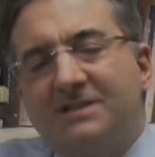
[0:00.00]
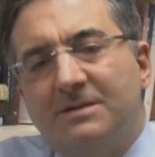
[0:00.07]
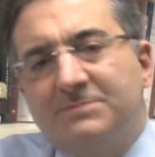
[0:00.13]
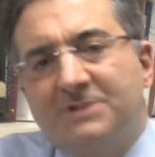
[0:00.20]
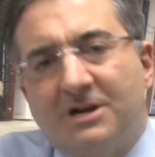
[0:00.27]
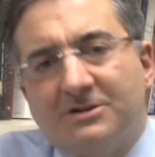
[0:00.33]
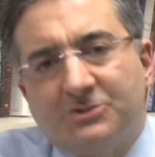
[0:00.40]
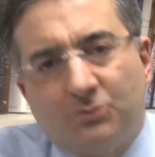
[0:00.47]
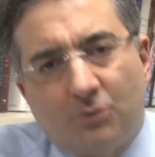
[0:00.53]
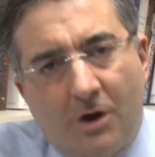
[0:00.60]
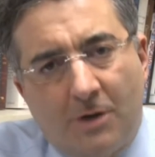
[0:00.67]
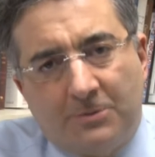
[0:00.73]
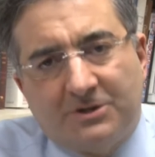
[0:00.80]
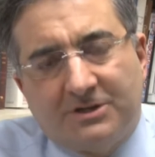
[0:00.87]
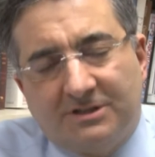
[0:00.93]
I'm Dr.
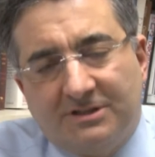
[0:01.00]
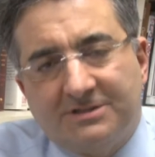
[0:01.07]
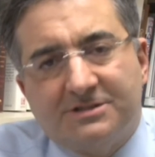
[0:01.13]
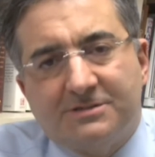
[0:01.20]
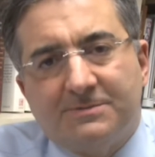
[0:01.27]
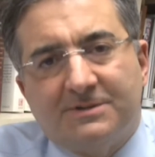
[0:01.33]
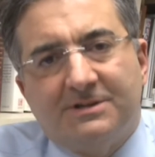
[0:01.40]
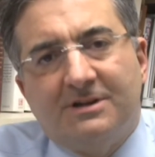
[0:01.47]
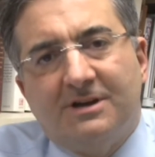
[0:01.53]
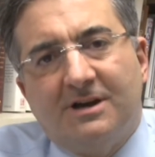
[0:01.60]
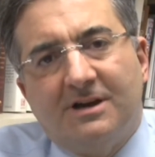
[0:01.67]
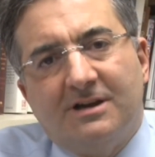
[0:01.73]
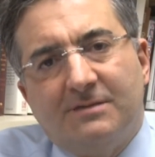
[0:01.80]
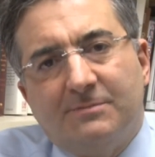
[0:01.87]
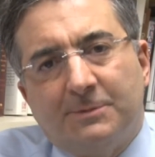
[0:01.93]
Robert Klitzman.
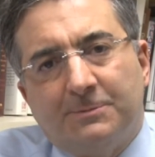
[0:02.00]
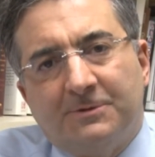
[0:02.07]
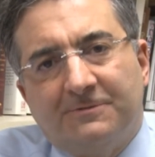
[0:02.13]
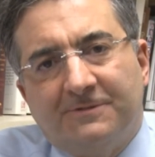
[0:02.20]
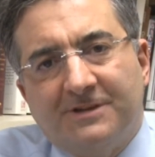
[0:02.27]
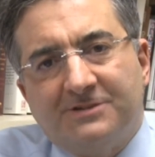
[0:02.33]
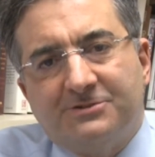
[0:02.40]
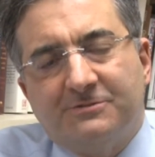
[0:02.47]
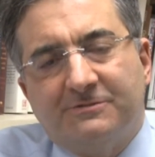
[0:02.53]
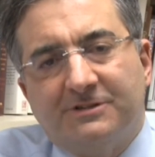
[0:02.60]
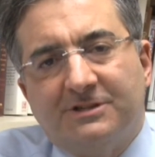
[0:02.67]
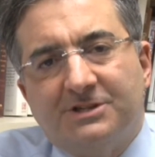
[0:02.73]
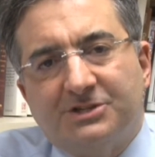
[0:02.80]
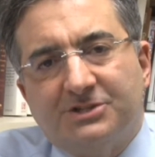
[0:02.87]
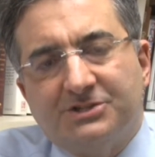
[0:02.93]
I am a professor of
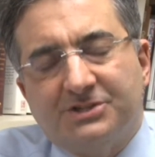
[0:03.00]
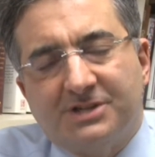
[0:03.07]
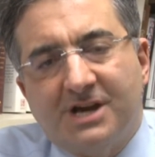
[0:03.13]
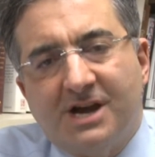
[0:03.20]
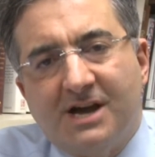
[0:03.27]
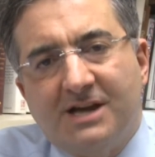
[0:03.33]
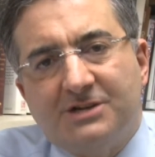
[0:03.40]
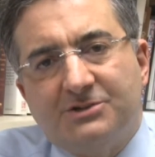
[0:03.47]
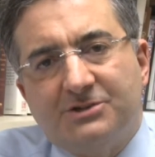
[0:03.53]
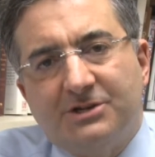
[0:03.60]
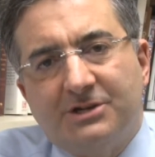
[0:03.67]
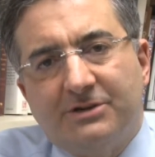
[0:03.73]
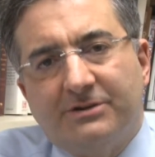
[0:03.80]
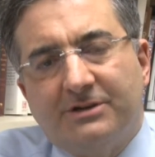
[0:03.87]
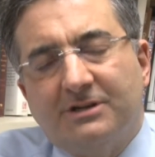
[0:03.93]
clinical psychiatry
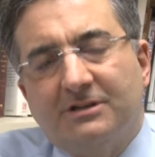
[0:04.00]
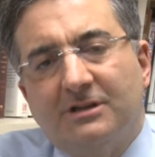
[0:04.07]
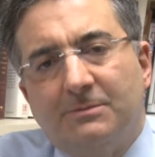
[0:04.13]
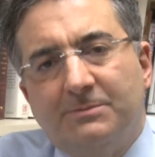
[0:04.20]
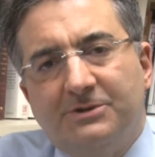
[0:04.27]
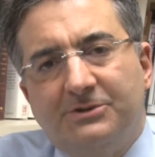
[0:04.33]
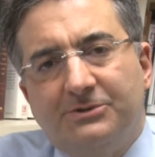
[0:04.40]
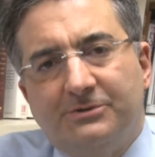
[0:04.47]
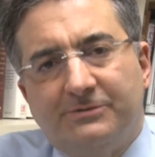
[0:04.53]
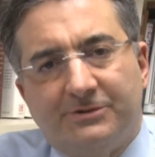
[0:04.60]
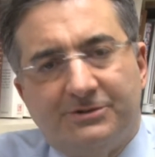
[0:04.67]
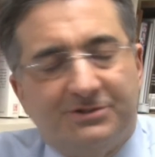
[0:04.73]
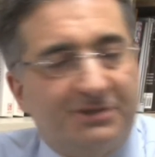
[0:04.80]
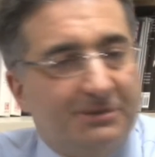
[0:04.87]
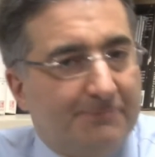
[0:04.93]
here at Columbia
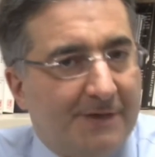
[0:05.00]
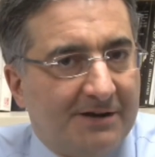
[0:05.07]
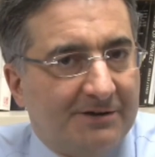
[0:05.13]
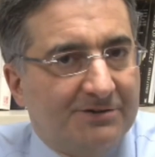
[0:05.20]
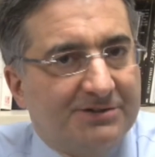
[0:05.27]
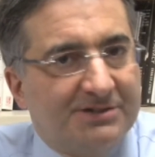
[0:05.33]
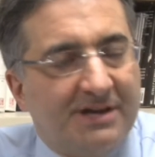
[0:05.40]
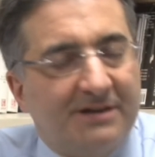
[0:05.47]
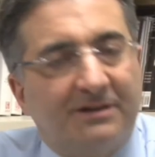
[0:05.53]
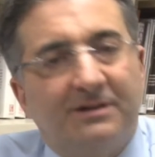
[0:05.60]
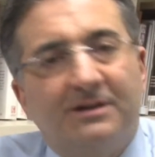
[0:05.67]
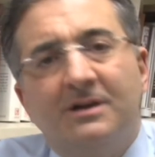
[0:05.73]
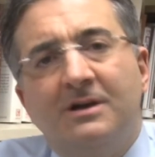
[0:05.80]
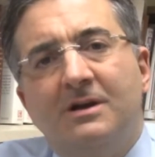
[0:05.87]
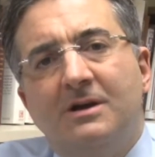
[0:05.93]
University Medical Center,
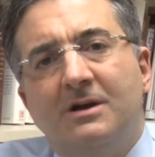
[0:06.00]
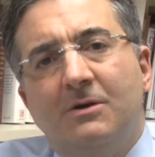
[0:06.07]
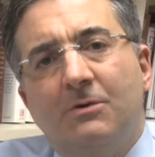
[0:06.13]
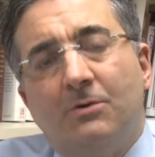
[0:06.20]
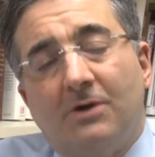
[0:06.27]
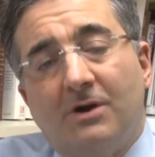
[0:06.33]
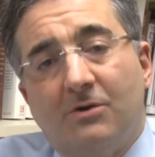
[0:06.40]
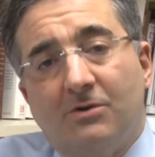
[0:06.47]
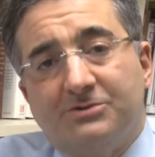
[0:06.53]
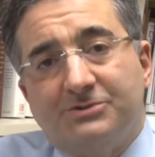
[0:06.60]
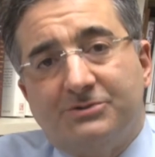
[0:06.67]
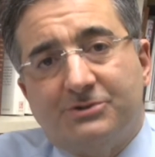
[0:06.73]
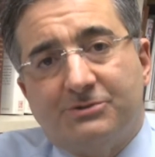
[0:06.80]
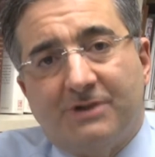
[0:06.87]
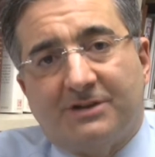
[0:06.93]
where I
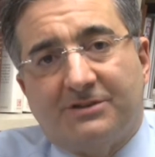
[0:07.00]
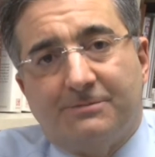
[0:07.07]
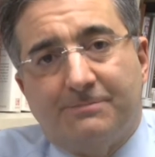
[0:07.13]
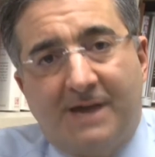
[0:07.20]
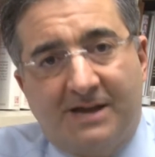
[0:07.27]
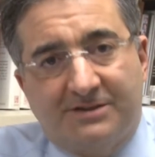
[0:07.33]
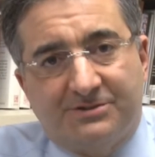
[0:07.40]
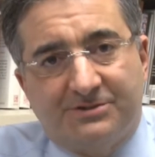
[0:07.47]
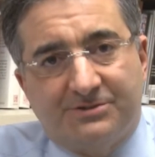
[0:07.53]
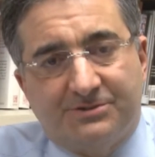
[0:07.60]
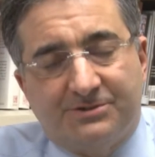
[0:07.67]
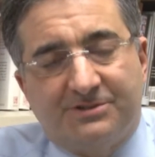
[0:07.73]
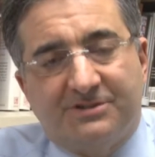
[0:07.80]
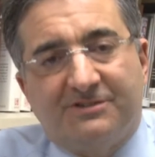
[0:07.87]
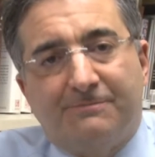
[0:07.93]
also direct the
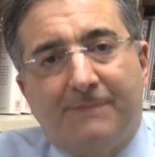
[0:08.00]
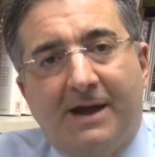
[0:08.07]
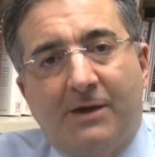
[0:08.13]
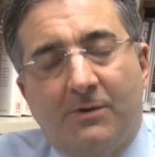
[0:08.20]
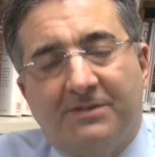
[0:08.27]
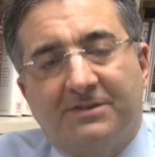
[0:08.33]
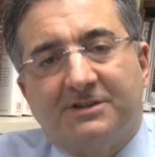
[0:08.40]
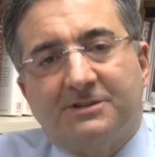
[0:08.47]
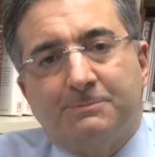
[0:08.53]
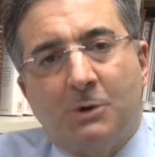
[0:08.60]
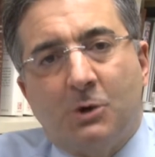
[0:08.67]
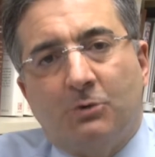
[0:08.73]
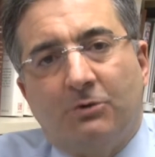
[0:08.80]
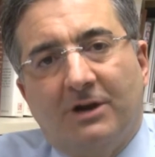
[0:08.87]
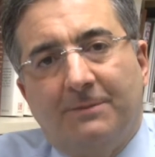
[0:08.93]
Masters of Bioethics
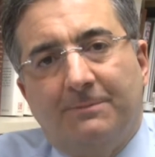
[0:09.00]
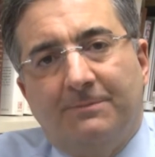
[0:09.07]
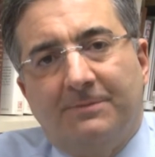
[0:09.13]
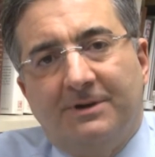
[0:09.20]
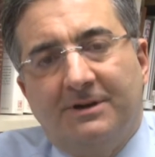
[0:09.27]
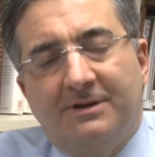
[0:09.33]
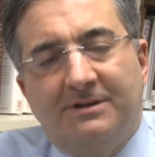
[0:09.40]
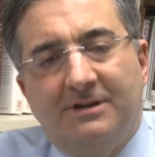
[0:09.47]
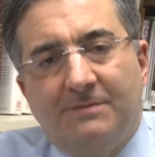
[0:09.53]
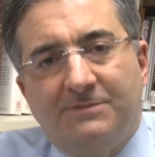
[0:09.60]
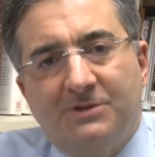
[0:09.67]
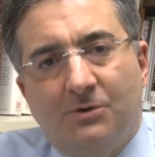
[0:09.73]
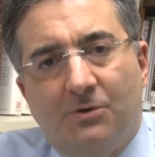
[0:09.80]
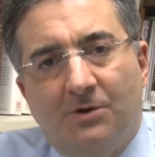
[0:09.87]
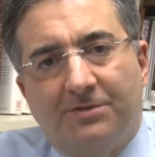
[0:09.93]
program, and I'm
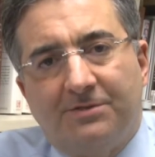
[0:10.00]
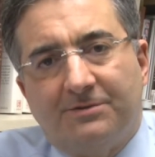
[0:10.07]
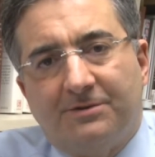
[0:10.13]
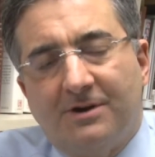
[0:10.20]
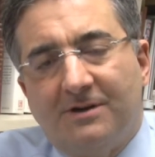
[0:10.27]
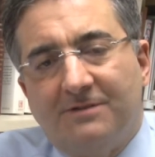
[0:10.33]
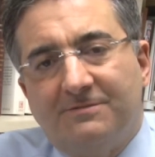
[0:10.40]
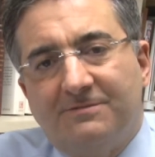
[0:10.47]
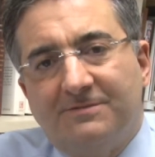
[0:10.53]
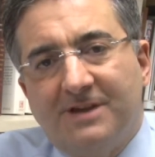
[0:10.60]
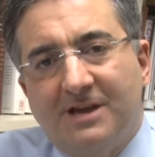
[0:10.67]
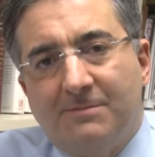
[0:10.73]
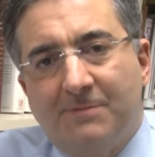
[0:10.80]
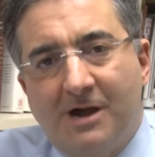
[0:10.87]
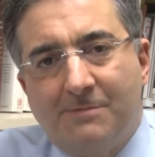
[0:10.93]
the author of
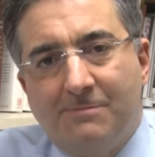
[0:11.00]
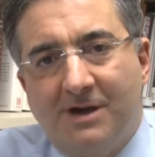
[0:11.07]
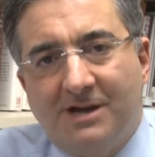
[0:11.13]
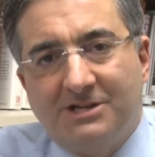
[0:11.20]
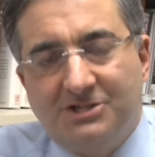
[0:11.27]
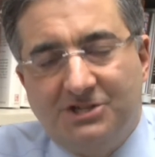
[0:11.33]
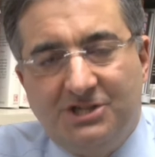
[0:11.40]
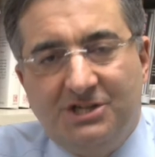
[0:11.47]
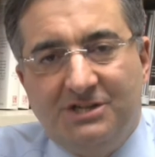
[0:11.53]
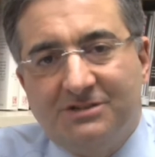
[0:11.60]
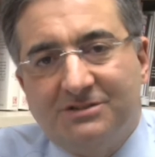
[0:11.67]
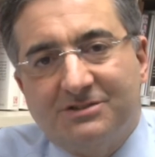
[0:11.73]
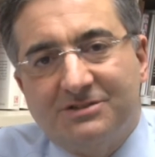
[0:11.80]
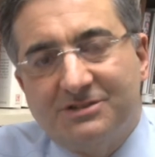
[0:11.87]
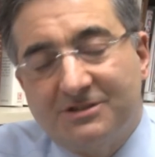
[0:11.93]
Am I My
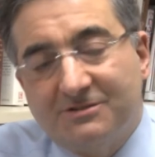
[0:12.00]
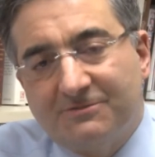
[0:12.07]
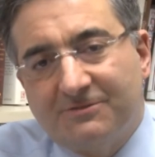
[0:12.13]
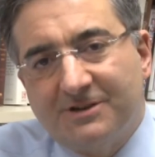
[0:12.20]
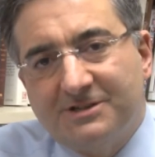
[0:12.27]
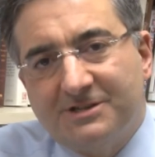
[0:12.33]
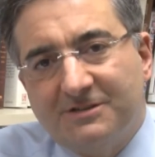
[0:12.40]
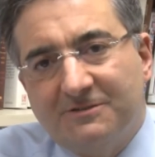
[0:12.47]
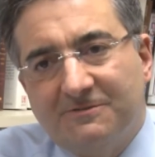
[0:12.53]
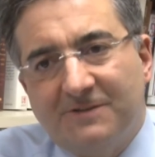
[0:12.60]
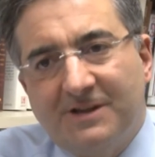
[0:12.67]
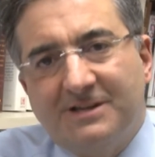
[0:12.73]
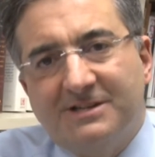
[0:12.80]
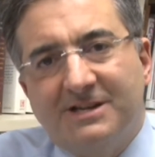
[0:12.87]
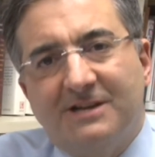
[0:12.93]
Genes? Confronting
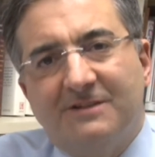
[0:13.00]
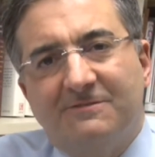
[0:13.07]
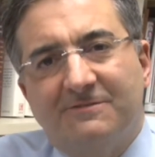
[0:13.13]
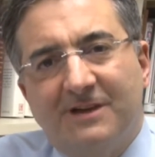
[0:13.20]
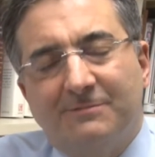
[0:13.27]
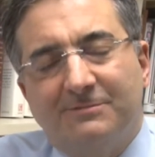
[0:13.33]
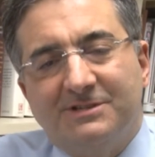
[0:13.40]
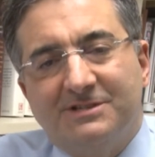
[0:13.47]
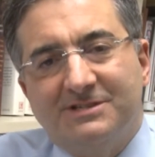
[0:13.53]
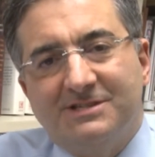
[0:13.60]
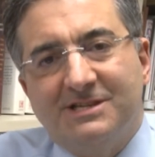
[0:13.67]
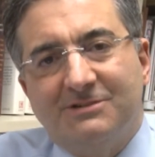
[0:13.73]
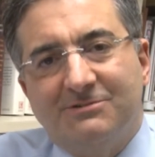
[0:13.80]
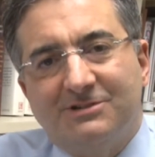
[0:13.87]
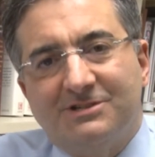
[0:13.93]
Fate and Family
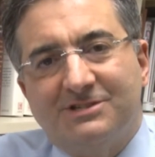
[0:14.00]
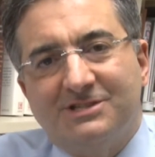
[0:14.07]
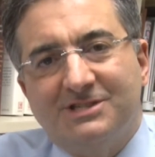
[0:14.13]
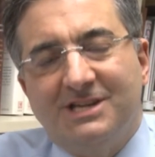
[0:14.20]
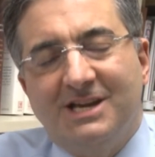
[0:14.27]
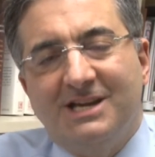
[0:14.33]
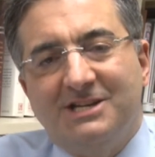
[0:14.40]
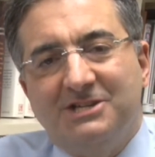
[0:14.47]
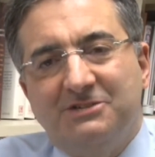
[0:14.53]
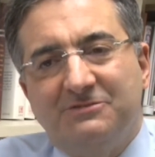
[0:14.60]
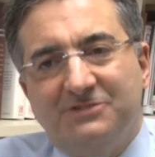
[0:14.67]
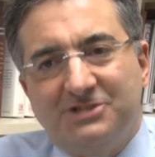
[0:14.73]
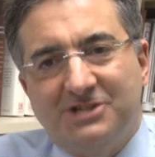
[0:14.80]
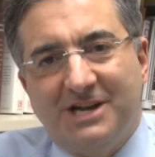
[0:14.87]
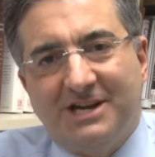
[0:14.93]
Secrets in the Age
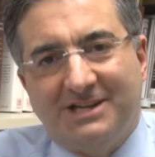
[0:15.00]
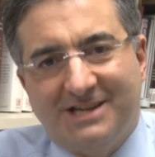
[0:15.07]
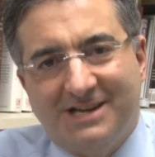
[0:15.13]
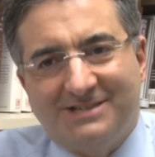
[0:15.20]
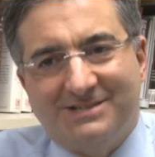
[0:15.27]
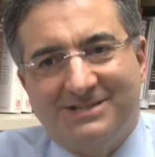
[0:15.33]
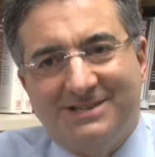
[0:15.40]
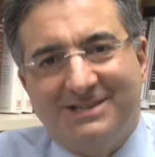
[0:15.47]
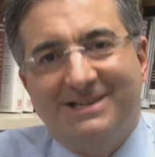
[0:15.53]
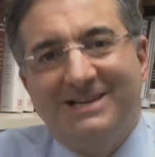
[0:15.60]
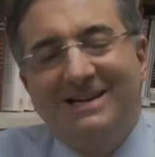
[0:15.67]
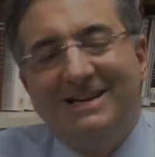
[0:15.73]
of Genetic Testing.